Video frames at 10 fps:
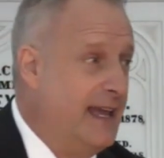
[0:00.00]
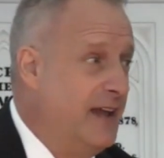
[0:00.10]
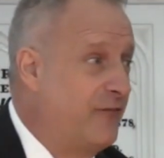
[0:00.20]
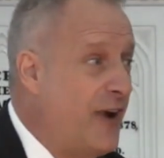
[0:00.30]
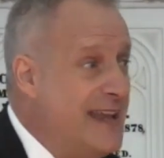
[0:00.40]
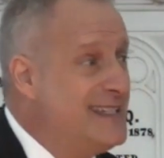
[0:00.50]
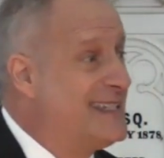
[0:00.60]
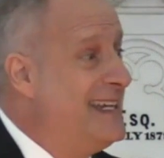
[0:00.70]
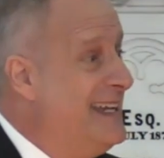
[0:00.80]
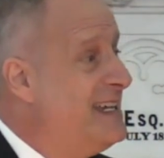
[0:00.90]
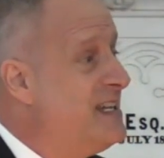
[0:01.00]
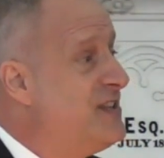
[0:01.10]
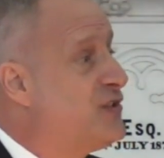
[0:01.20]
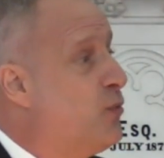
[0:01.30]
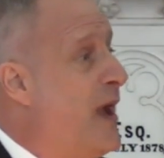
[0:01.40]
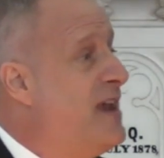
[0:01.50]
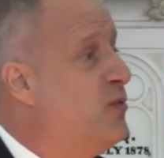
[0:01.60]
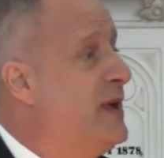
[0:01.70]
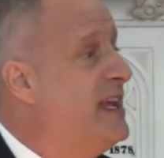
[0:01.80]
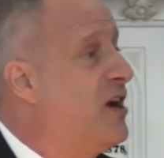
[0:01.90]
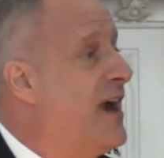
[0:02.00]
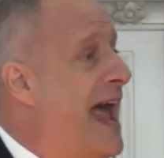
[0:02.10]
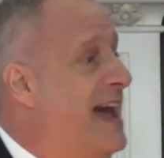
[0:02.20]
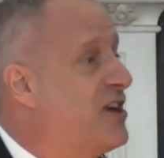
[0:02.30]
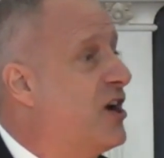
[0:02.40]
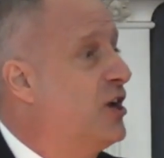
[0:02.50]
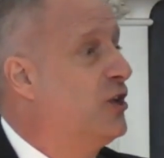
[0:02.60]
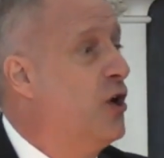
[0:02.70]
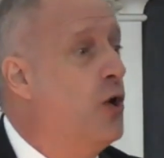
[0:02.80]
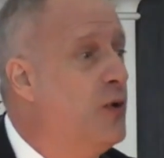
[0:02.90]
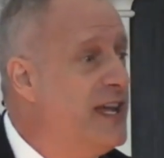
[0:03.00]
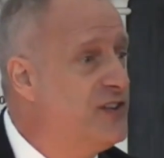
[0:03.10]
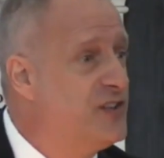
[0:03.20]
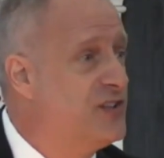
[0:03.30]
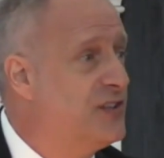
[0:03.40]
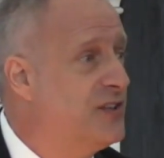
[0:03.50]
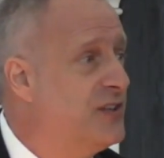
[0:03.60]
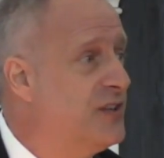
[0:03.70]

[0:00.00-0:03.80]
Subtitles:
Friends, it is when we are at our lowest,